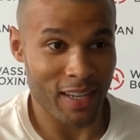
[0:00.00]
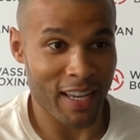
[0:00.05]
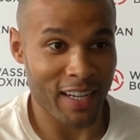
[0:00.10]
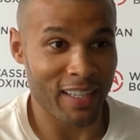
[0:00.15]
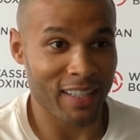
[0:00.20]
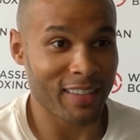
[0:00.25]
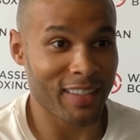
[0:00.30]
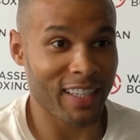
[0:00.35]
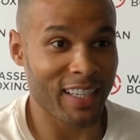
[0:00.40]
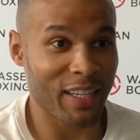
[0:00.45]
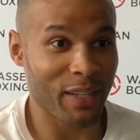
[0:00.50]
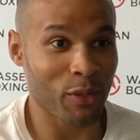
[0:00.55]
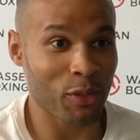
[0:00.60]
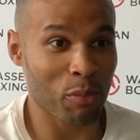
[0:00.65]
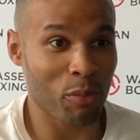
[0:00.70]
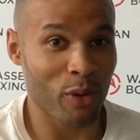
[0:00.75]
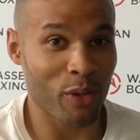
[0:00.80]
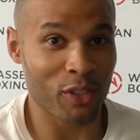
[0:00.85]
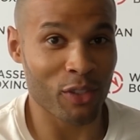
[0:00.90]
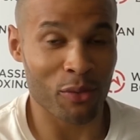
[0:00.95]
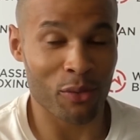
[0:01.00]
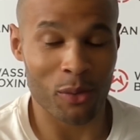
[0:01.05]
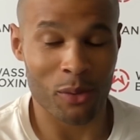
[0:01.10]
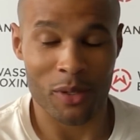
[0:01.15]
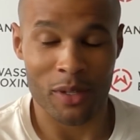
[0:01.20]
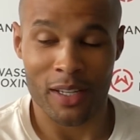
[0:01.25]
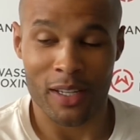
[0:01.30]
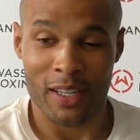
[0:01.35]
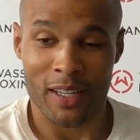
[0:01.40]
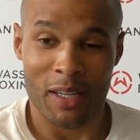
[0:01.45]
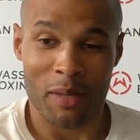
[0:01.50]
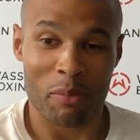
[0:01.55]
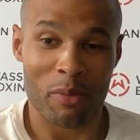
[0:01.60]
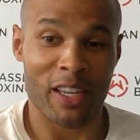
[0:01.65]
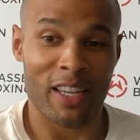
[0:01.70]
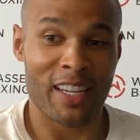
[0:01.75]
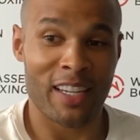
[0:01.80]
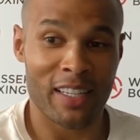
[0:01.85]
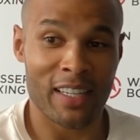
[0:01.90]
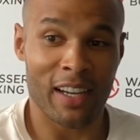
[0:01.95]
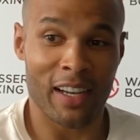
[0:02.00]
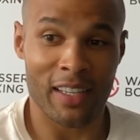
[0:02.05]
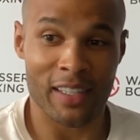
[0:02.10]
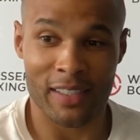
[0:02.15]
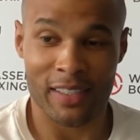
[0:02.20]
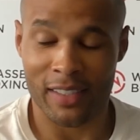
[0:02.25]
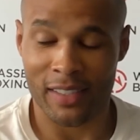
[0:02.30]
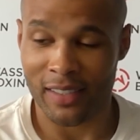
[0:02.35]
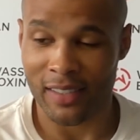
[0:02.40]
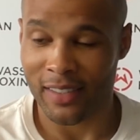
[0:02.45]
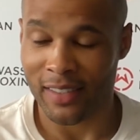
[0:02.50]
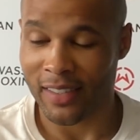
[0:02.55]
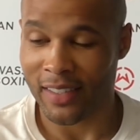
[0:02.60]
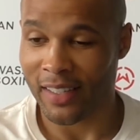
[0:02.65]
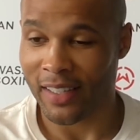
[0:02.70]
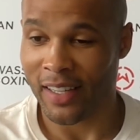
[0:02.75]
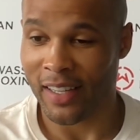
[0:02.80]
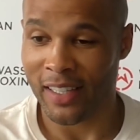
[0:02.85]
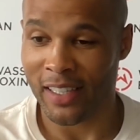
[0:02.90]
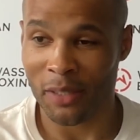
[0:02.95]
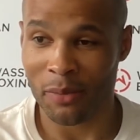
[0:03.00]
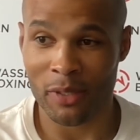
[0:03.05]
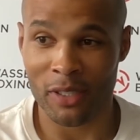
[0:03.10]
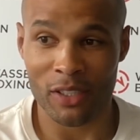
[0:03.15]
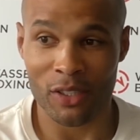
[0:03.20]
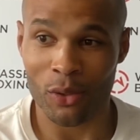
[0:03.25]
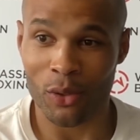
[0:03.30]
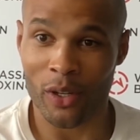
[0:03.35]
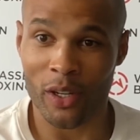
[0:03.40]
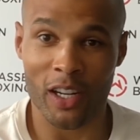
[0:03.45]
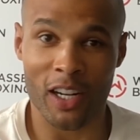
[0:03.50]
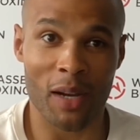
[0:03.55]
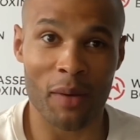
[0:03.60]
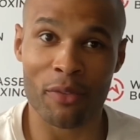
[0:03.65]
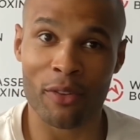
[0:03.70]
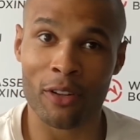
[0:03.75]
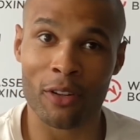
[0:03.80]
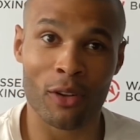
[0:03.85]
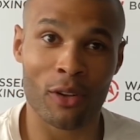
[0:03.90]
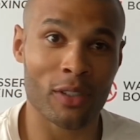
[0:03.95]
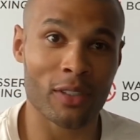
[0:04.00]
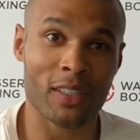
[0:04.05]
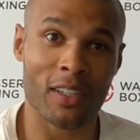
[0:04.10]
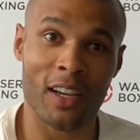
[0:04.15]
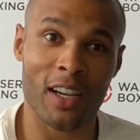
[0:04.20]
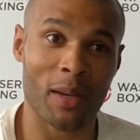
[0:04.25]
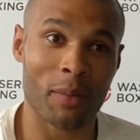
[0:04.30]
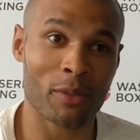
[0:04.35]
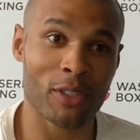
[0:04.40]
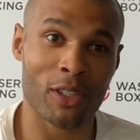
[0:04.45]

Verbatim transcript: I didn't think it was possible, but he does, and he's been talking up for a long time.